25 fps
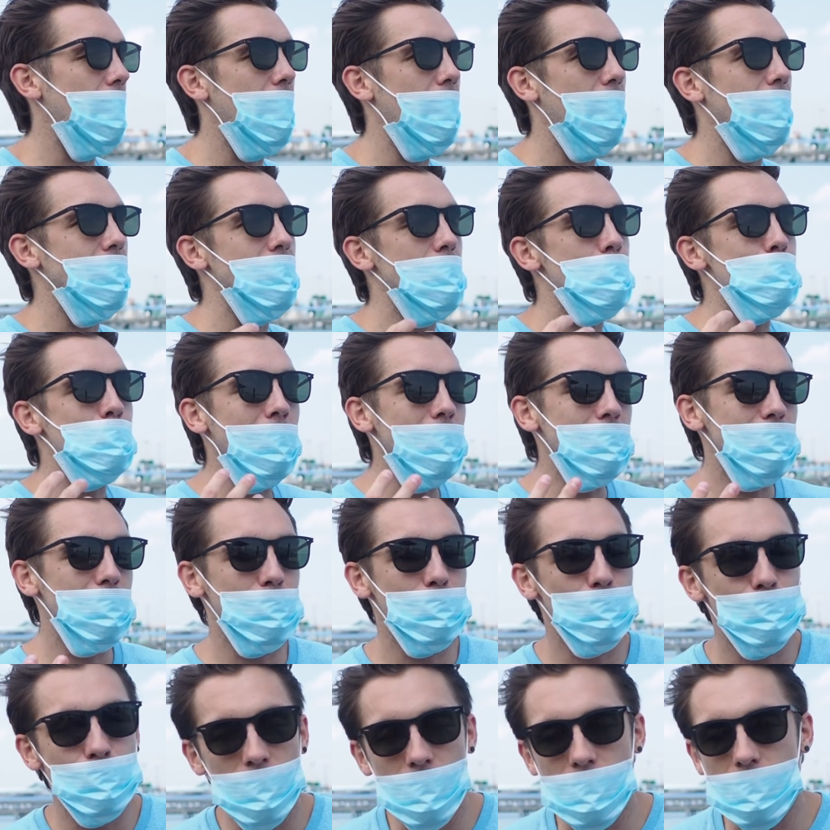and it makes
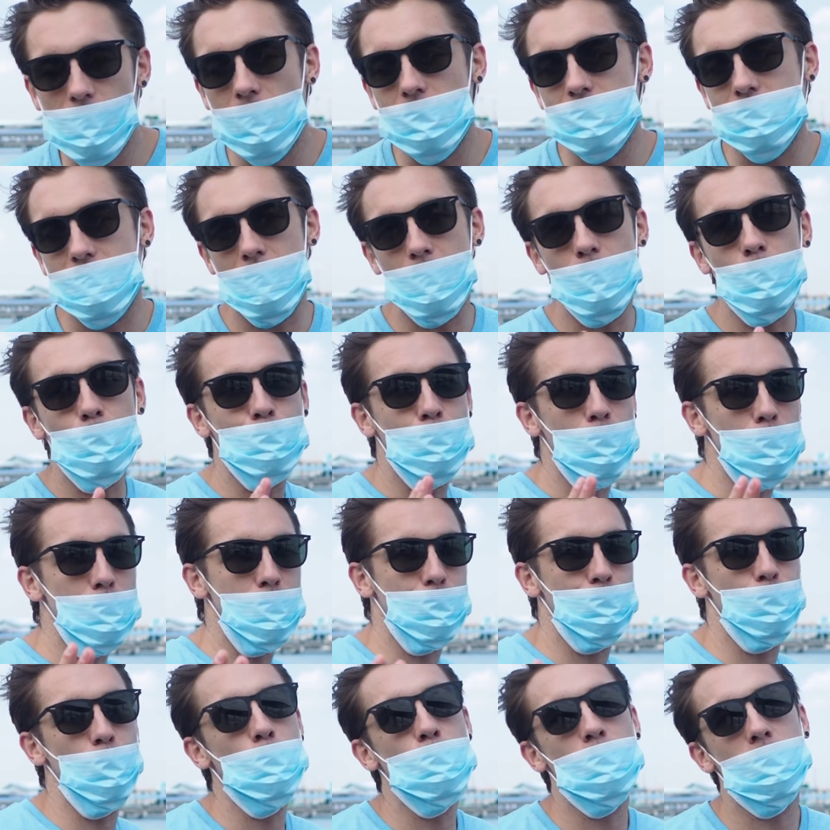us realise how
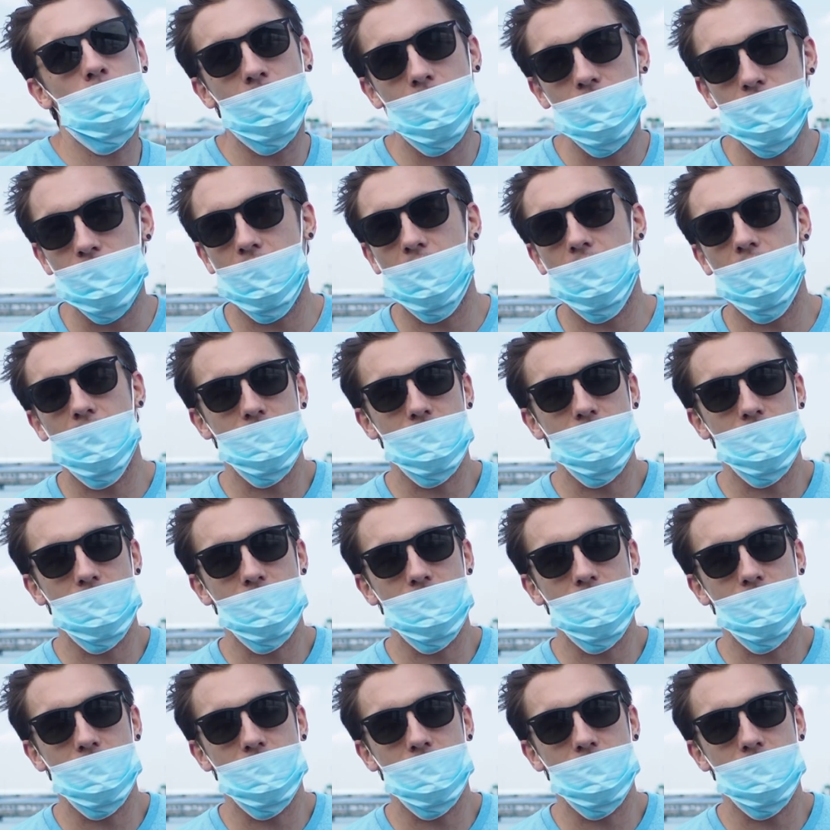beautiful Malaysia